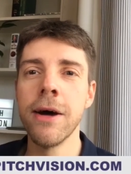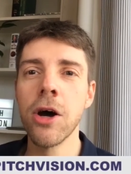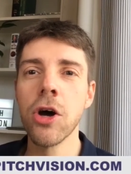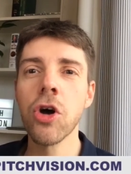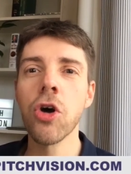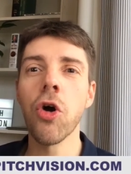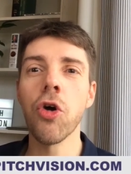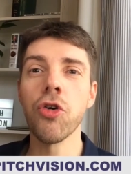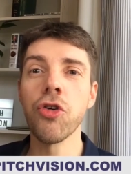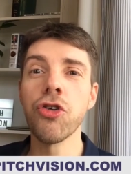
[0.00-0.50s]

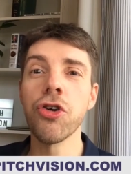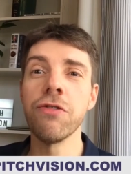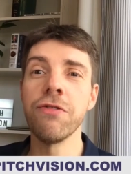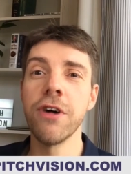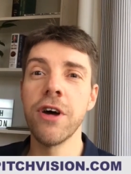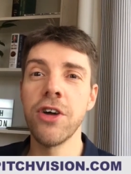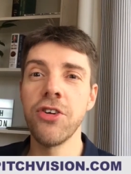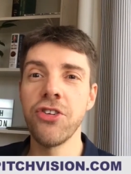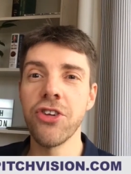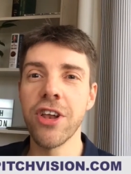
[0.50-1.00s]

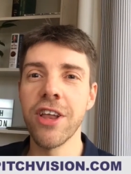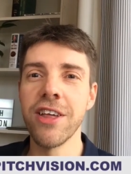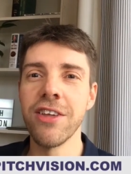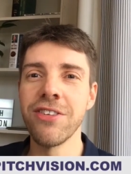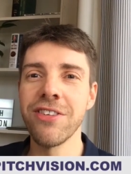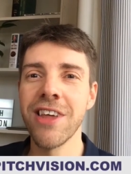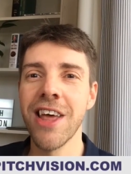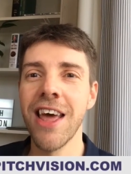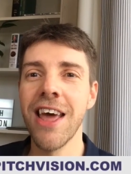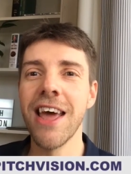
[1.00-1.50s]
controversial is
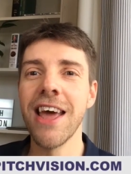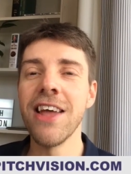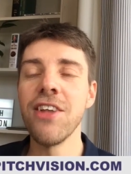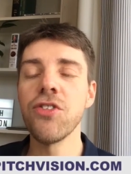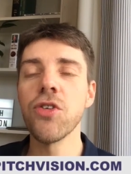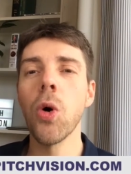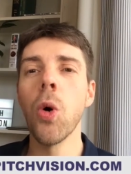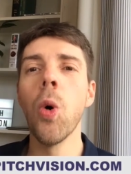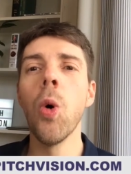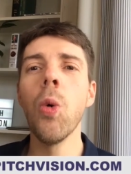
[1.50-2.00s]
it's
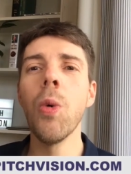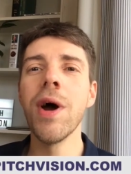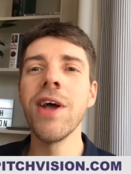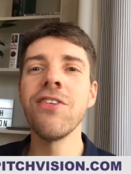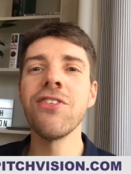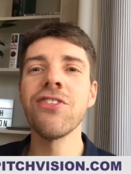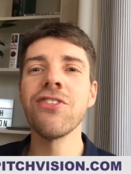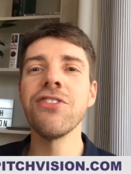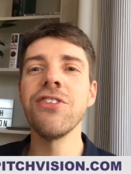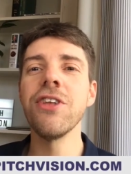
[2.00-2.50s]
always
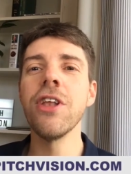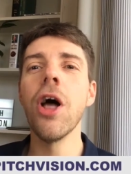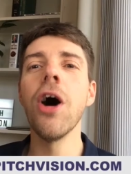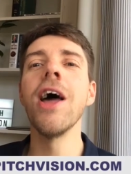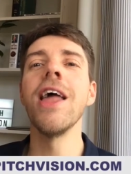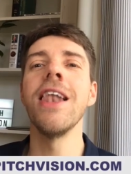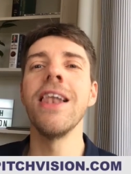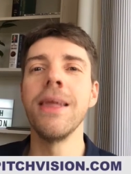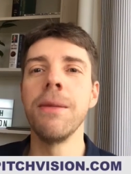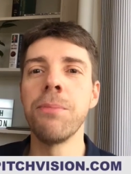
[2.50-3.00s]
slightly